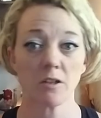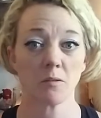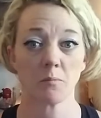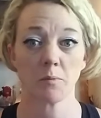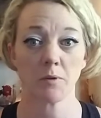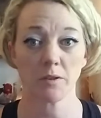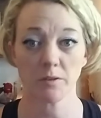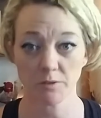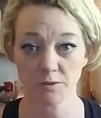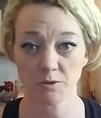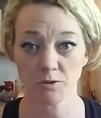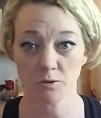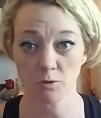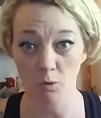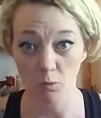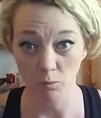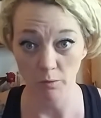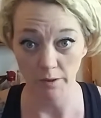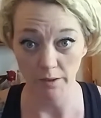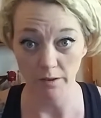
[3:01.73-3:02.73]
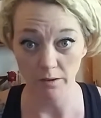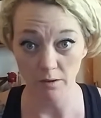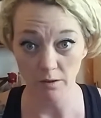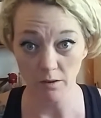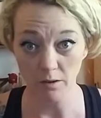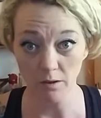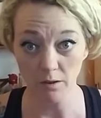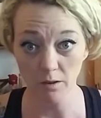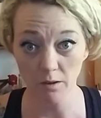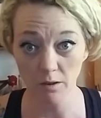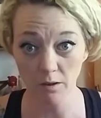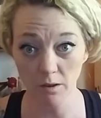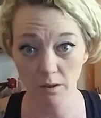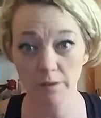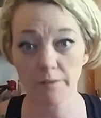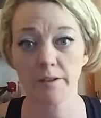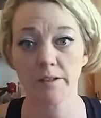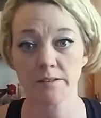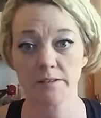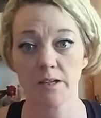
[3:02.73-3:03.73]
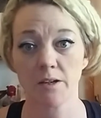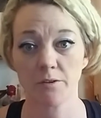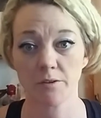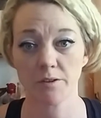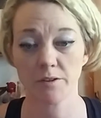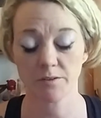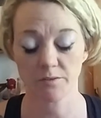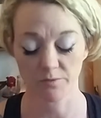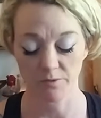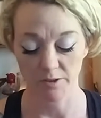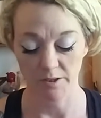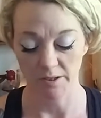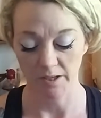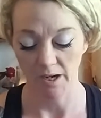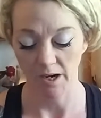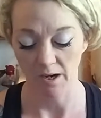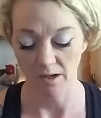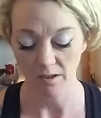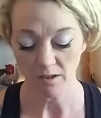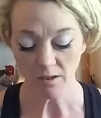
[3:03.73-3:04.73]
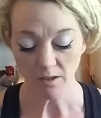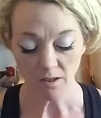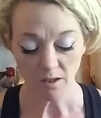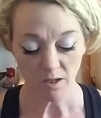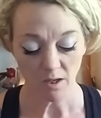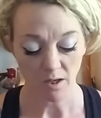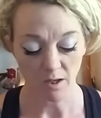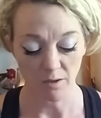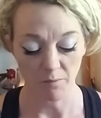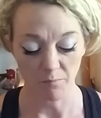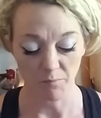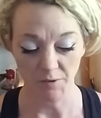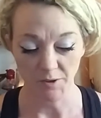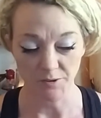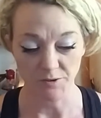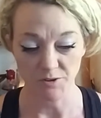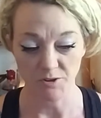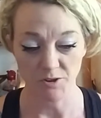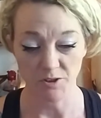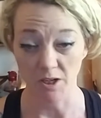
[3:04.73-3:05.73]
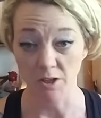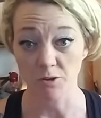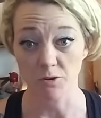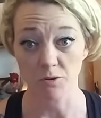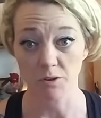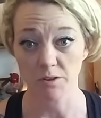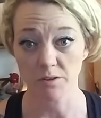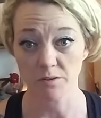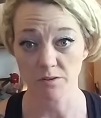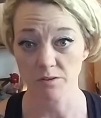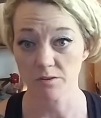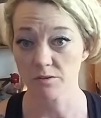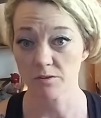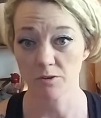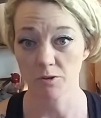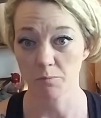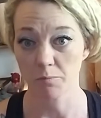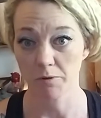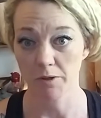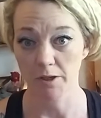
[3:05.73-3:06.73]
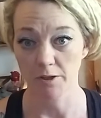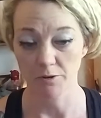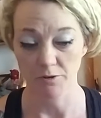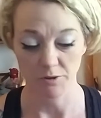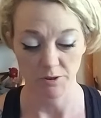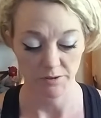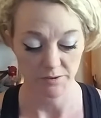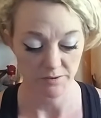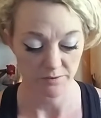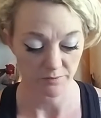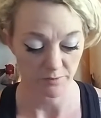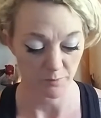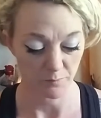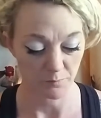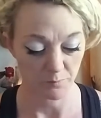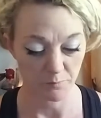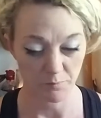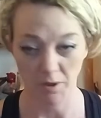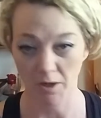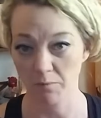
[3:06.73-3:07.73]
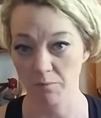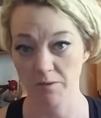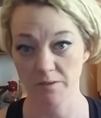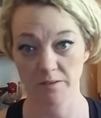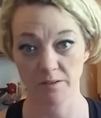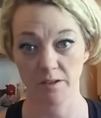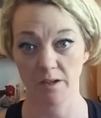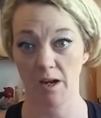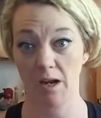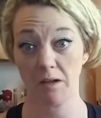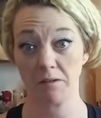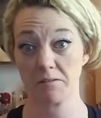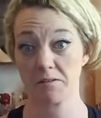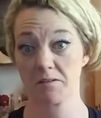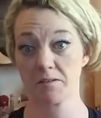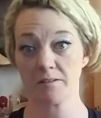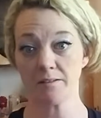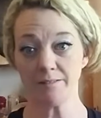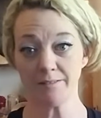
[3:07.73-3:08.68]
it'd be just so like, er, that's how it is for a cat. Um, it's dangerous, super dangerous for babies and cats.